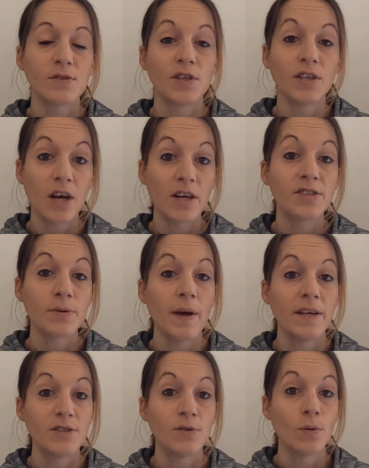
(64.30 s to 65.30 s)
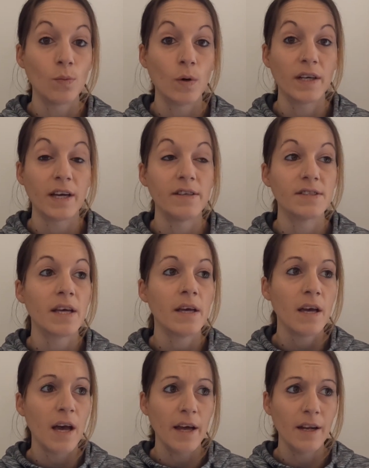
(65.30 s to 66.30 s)
so you can customize your own workouts.
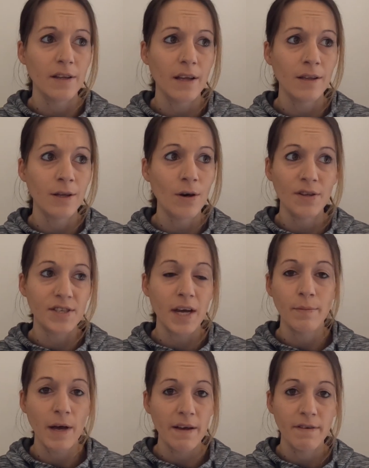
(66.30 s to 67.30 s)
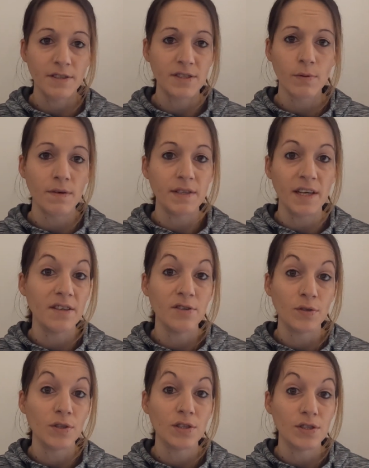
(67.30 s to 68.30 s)
And a lot of the time I've had Zwift, I didn't know
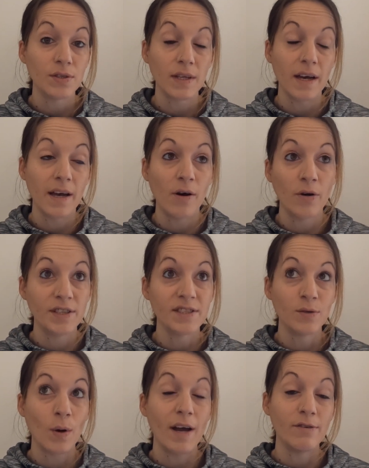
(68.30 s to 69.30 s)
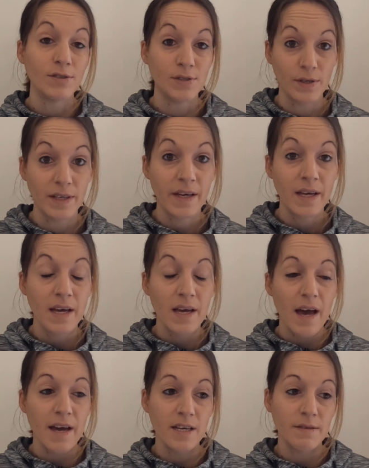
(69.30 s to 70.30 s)
you could do that, or I didn't know how to do
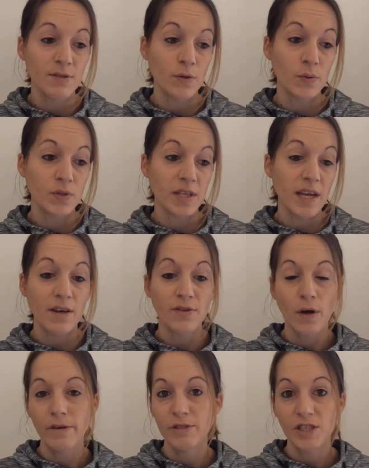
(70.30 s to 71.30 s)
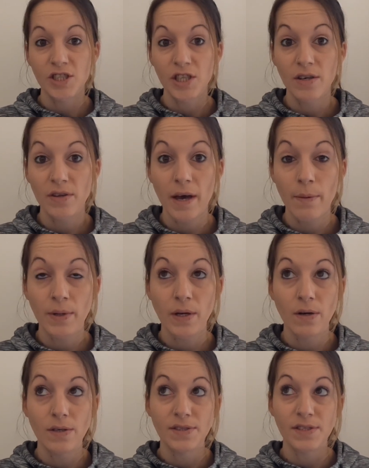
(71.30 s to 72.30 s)
it. So today I thought I would just share that
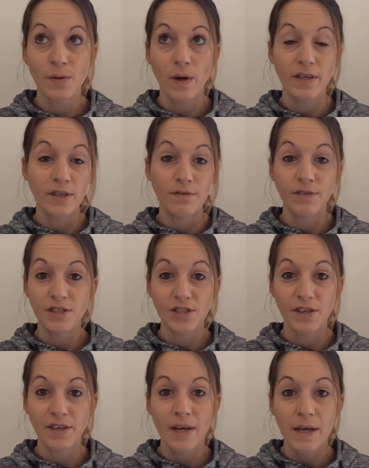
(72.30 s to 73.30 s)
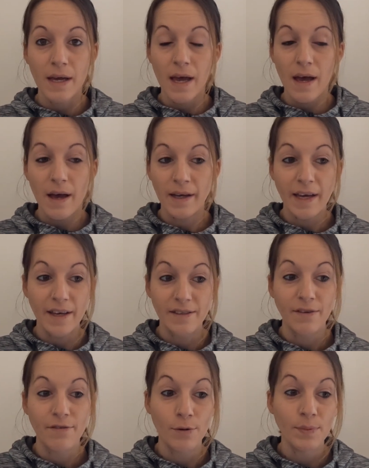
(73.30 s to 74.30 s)
because it's quite a good feature.
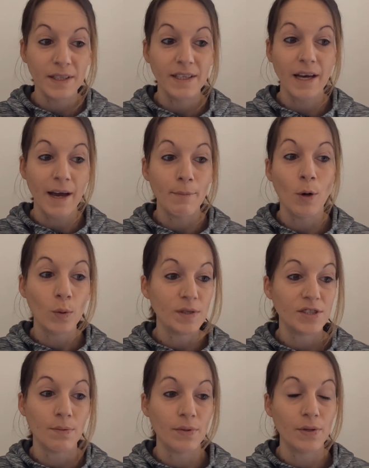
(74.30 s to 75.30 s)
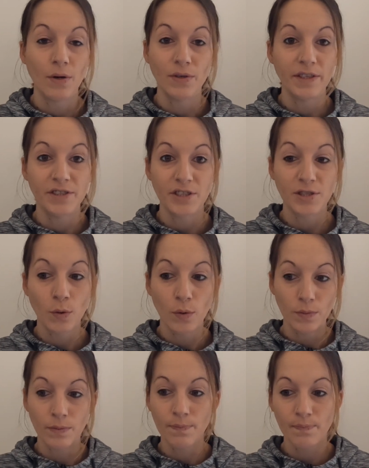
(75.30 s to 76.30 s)
Again, for me, I'm always jumping on and just
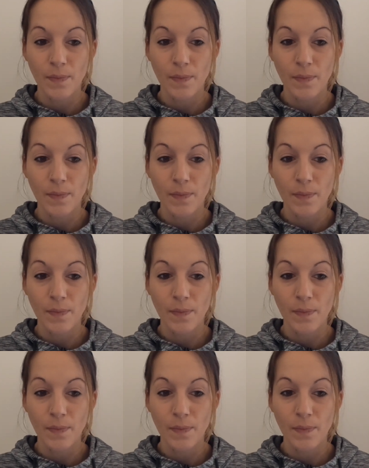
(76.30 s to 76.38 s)
going,